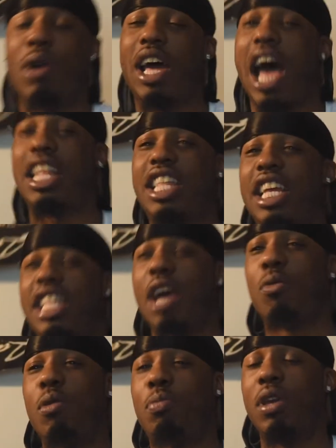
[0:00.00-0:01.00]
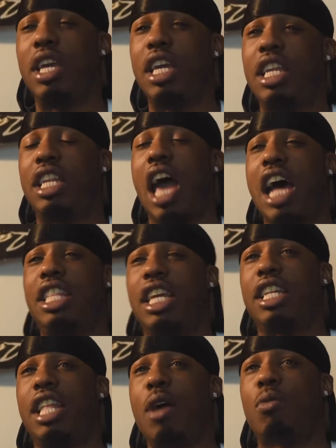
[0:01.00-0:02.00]
I think that
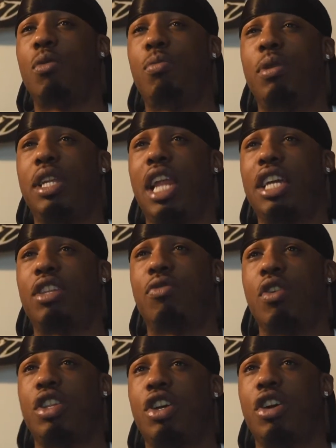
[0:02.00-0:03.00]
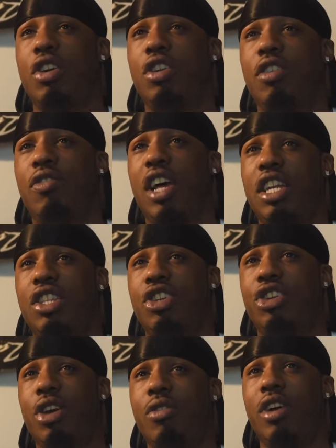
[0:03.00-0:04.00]
would be like the return of like the
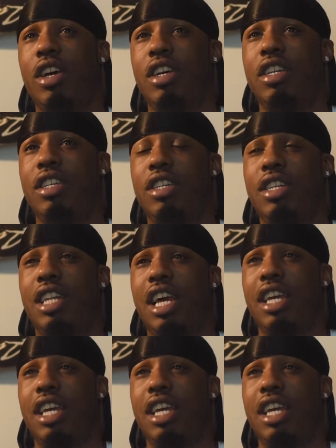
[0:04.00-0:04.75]
Shoguns and like